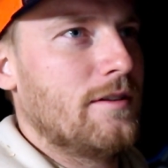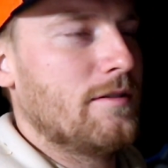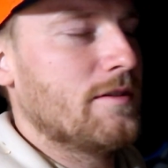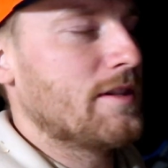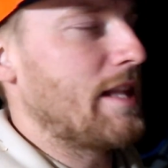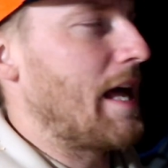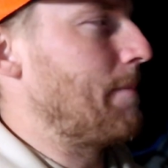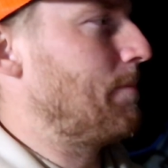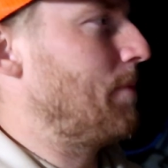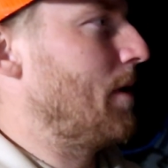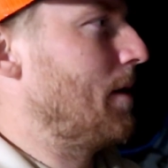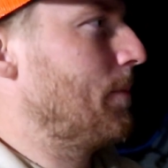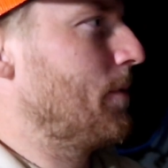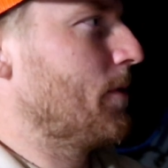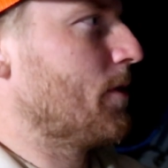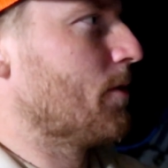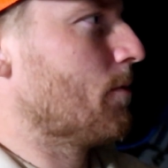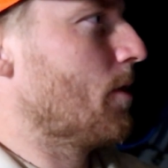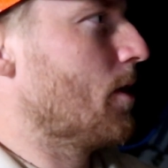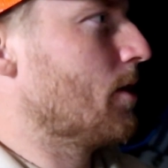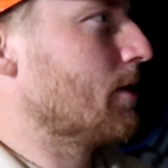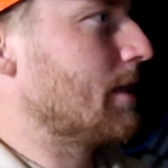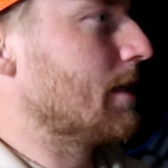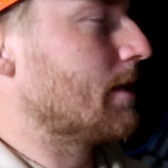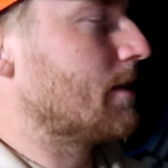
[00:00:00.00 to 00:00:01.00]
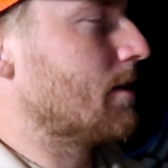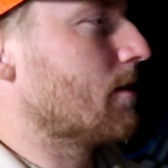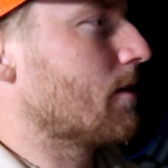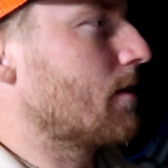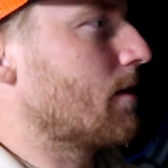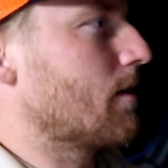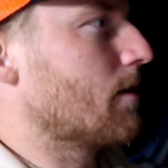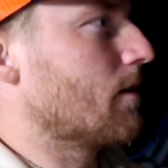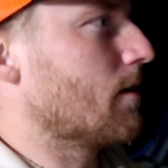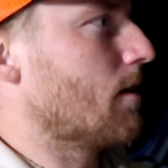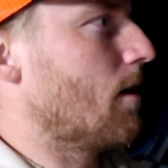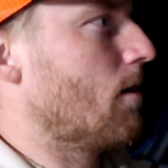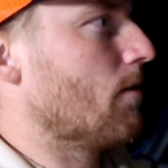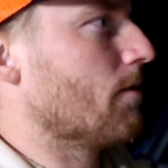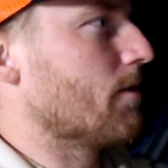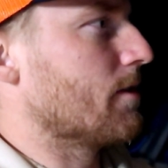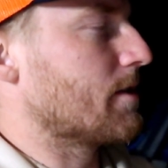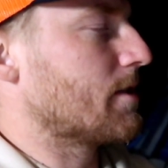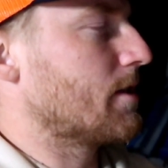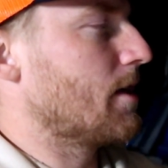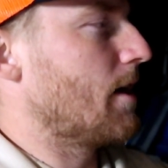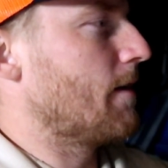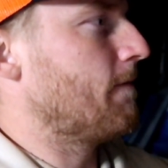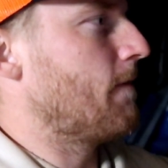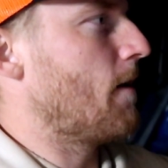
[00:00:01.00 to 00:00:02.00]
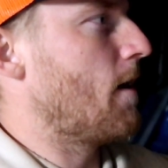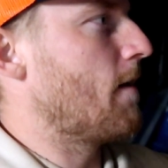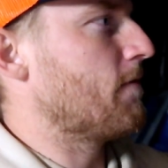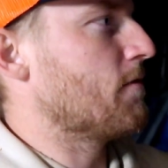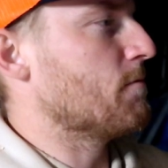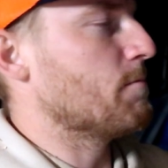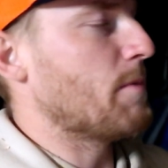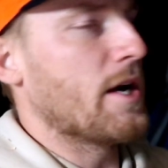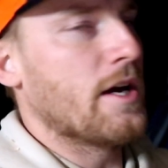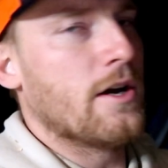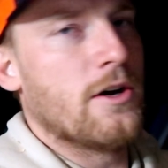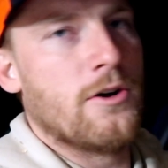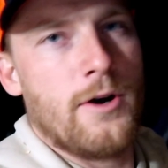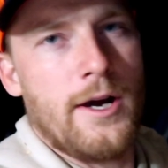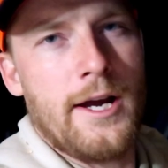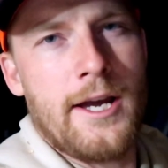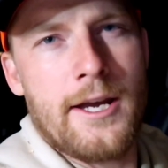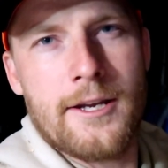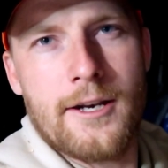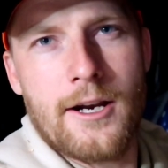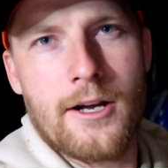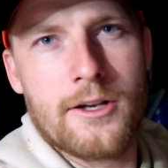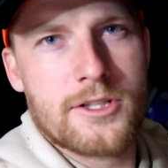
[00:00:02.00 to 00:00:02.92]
that bump in the road that took all the stuff off of my 08,